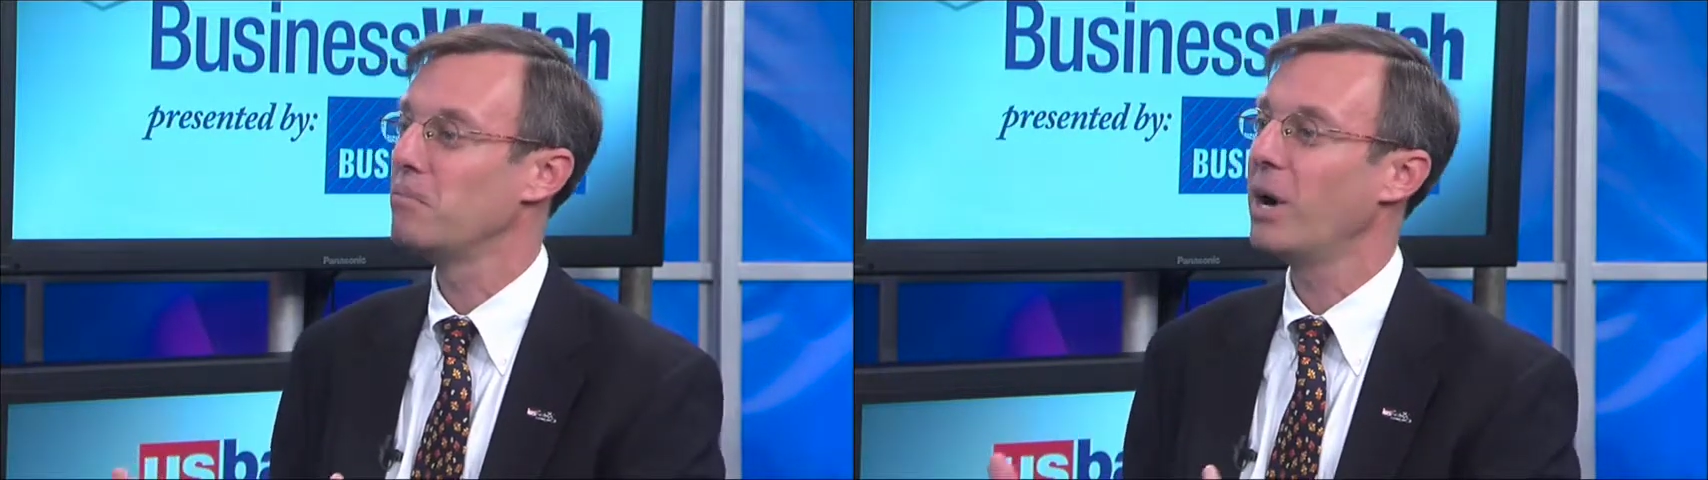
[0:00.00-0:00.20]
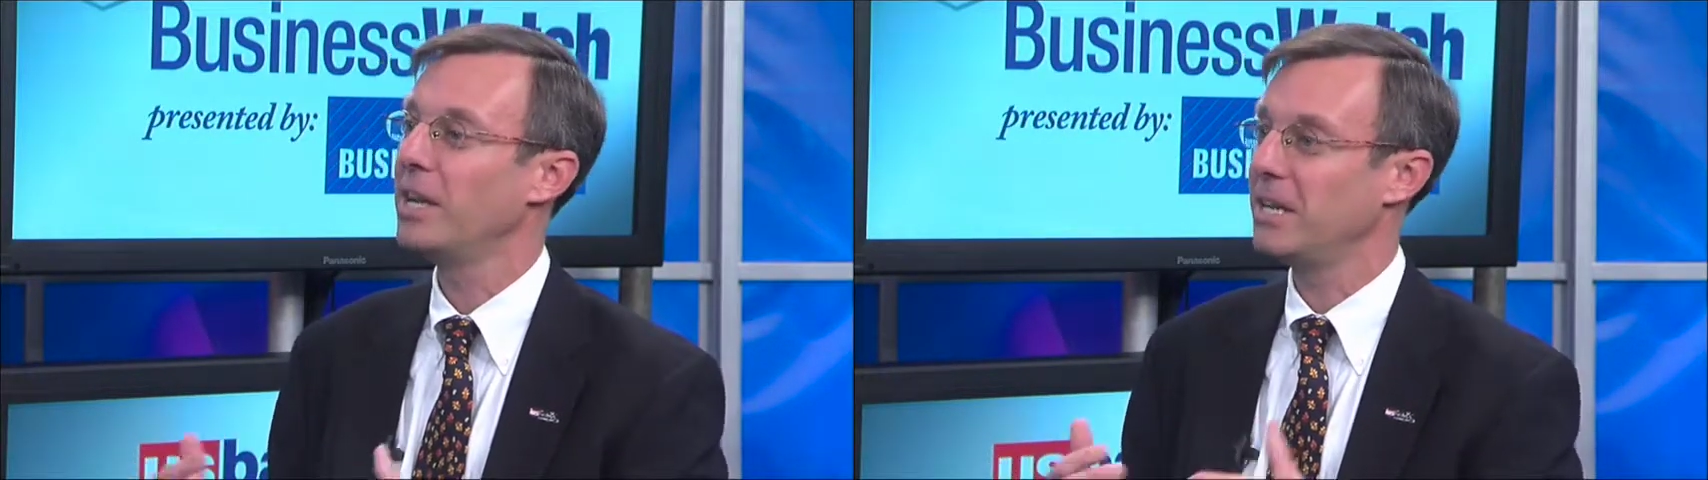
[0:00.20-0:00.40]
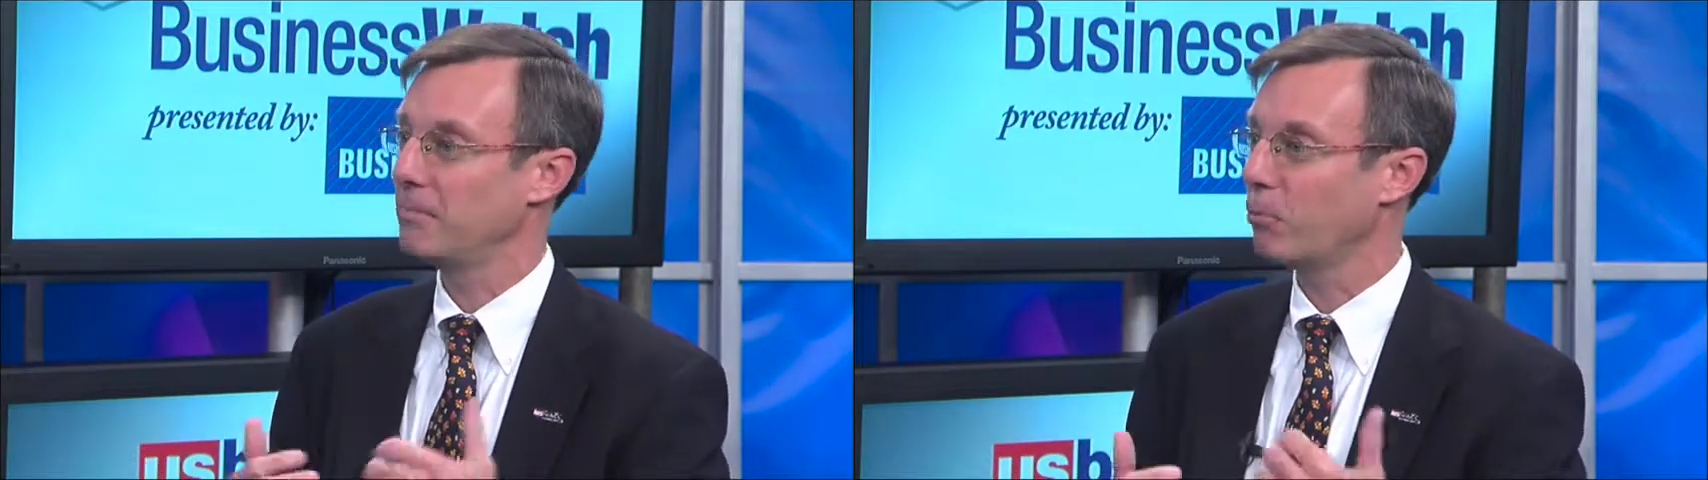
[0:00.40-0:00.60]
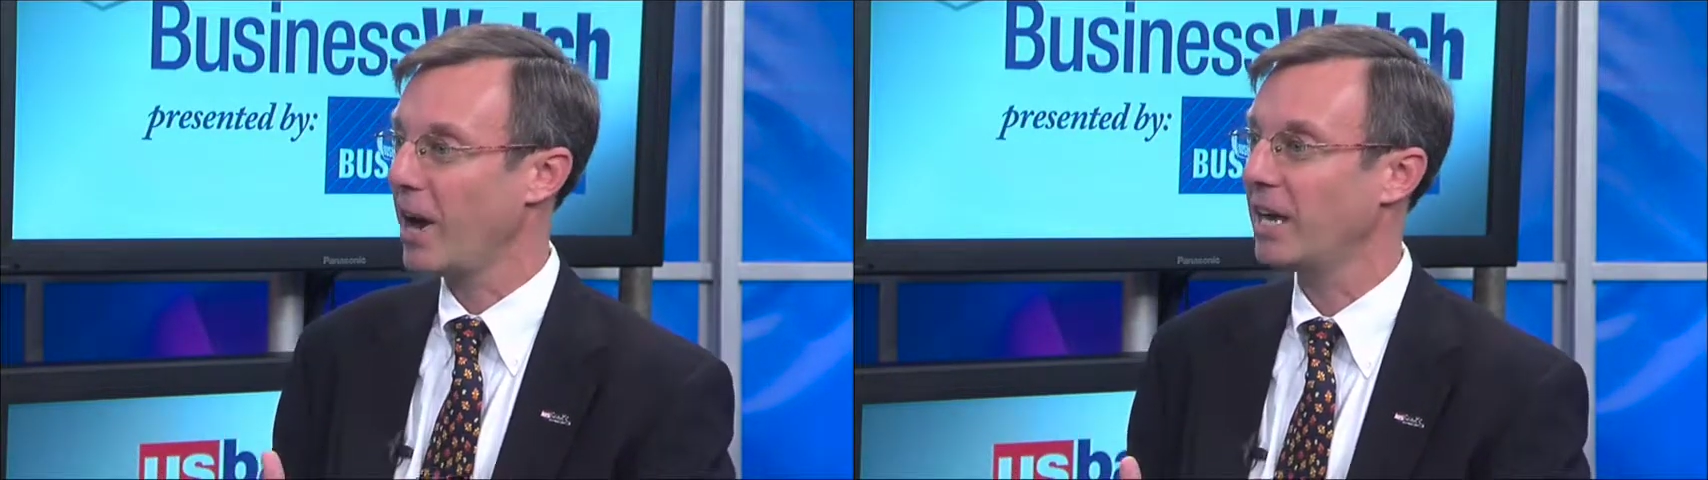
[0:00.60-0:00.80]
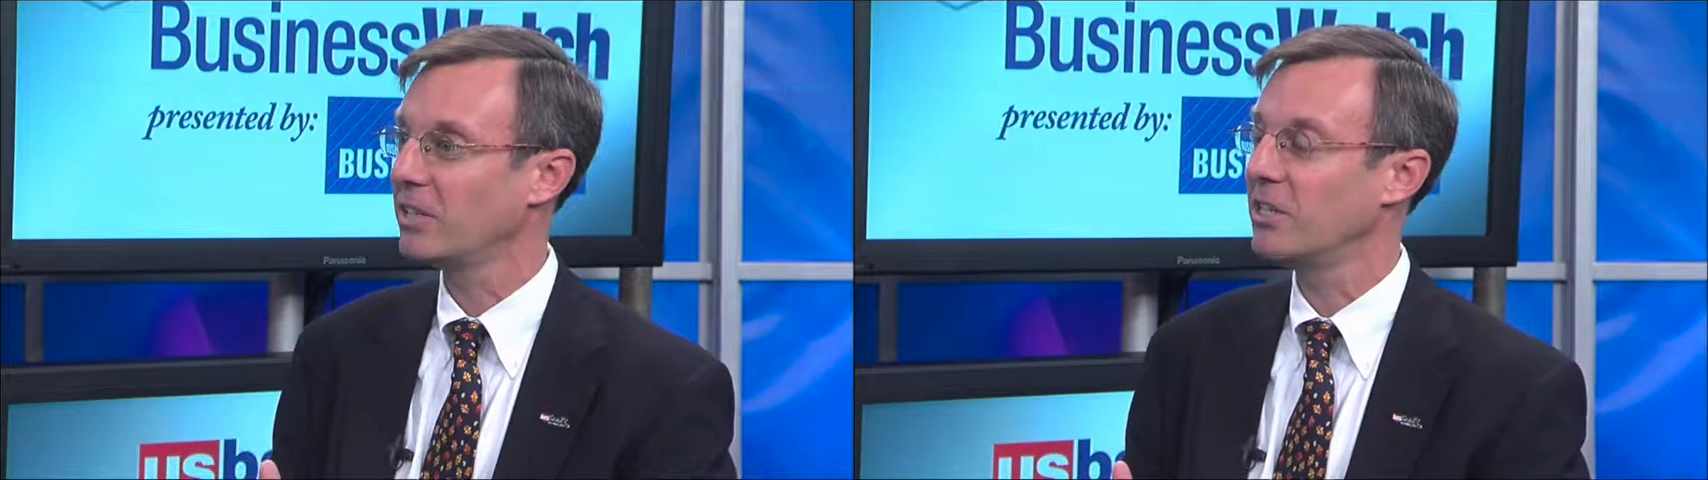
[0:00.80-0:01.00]
but in
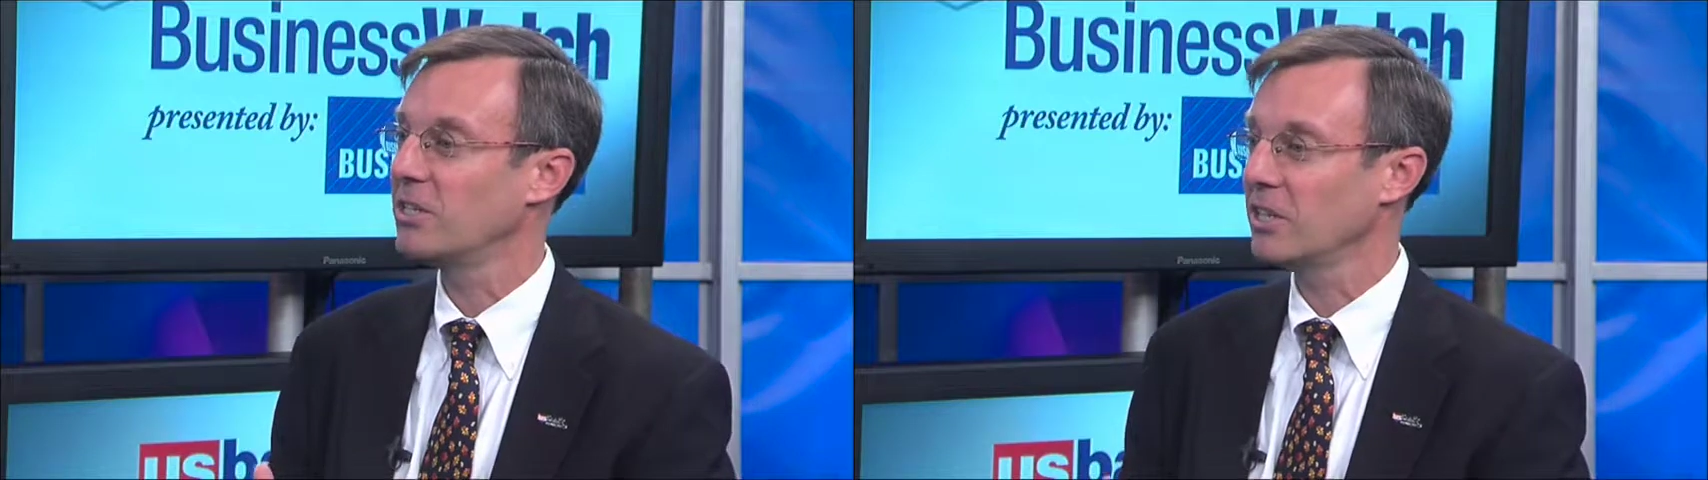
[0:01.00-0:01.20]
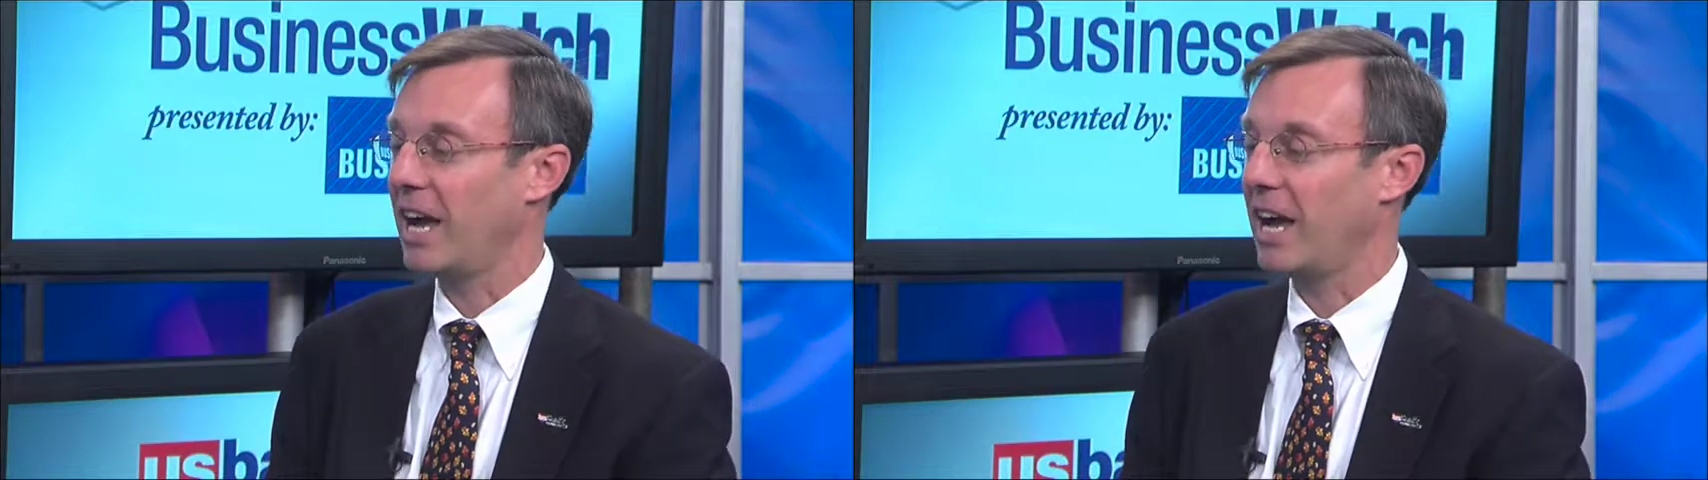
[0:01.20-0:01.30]
practice,